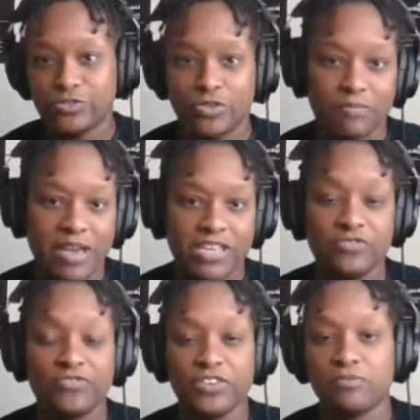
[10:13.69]
or make you
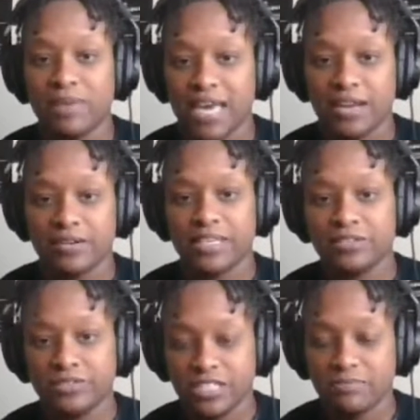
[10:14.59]
feel bad or
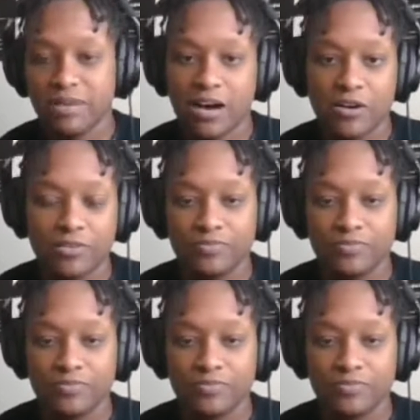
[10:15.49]
guilty about,